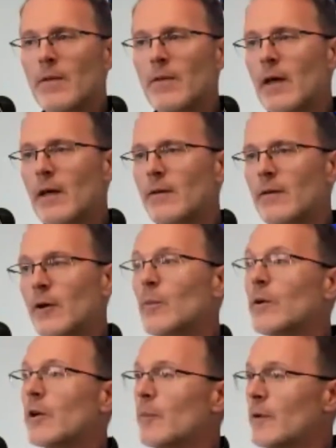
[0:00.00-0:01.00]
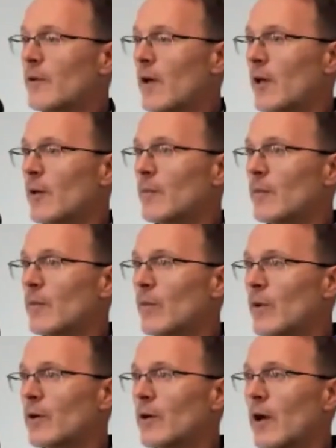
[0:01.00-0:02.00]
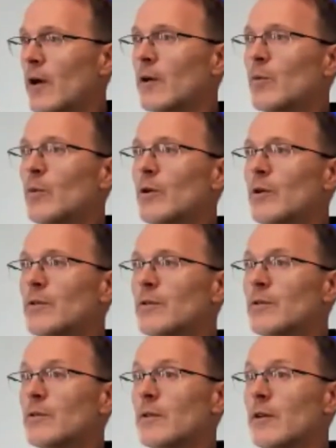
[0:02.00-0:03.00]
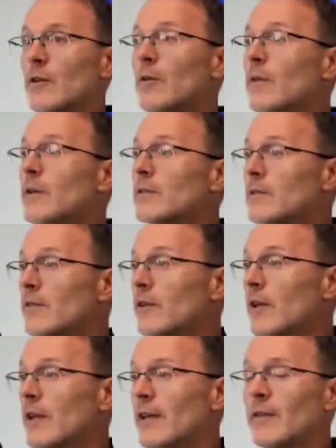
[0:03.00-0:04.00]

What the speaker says: That there will come a time where he'll do things differently.